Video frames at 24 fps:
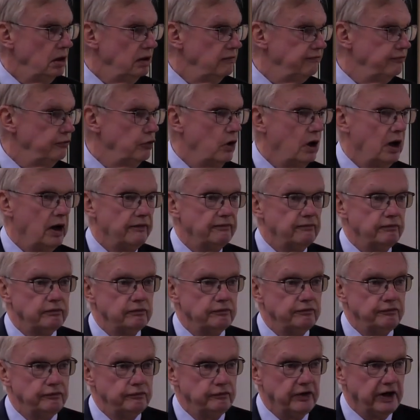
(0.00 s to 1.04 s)
If you have
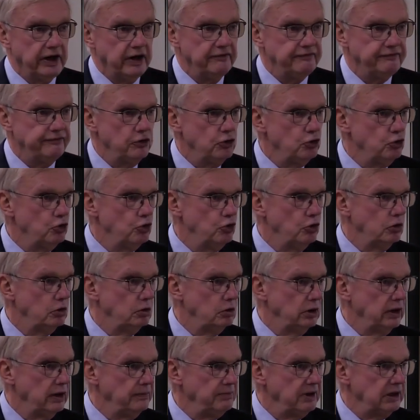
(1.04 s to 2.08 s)
very few,
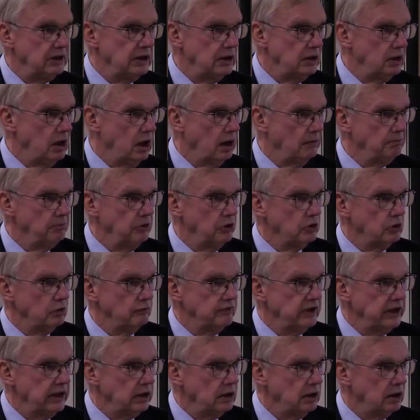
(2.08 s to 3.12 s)
limited number
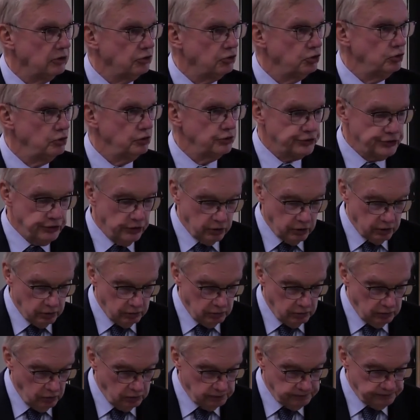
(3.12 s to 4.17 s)
of legal rules, your
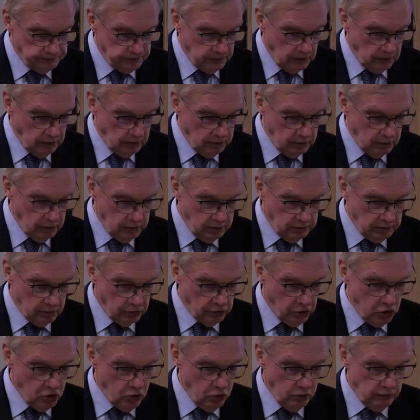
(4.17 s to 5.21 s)
uh,
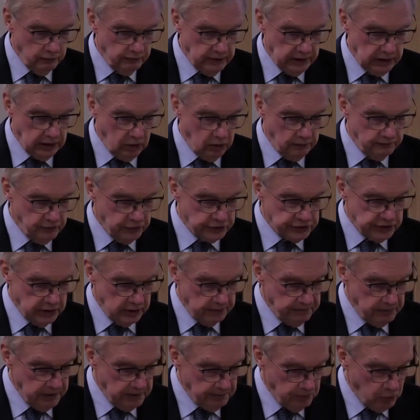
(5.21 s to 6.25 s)
role will
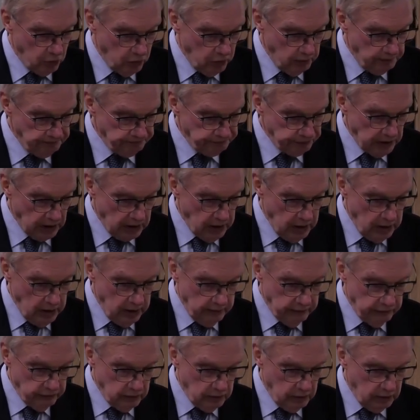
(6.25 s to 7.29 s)
obviously be more
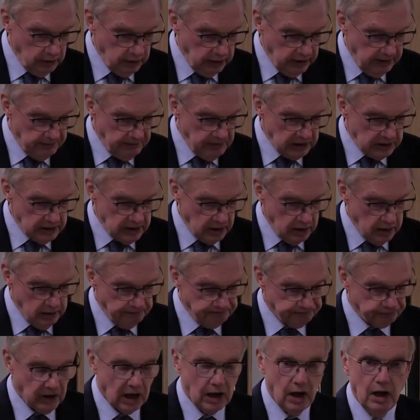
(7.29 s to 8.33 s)
limited.
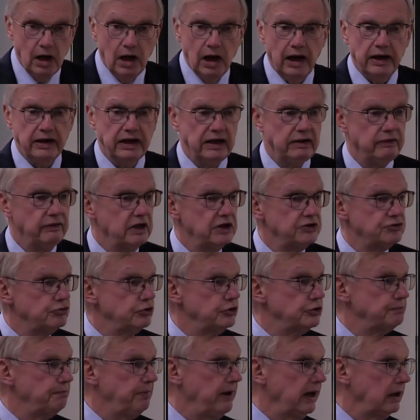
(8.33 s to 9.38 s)
And in this
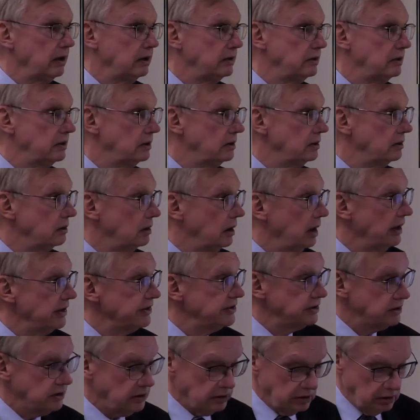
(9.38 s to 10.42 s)
respect,
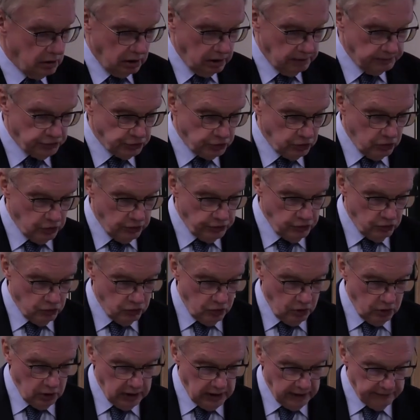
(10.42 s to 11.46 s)
as I'm sure you
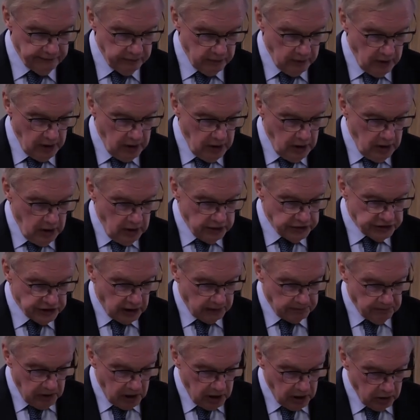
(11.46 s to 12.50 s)
all have
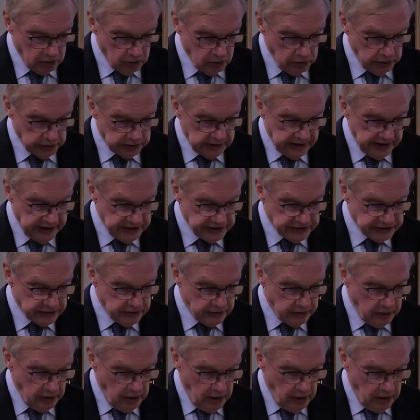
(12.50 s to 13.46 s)
somehow at least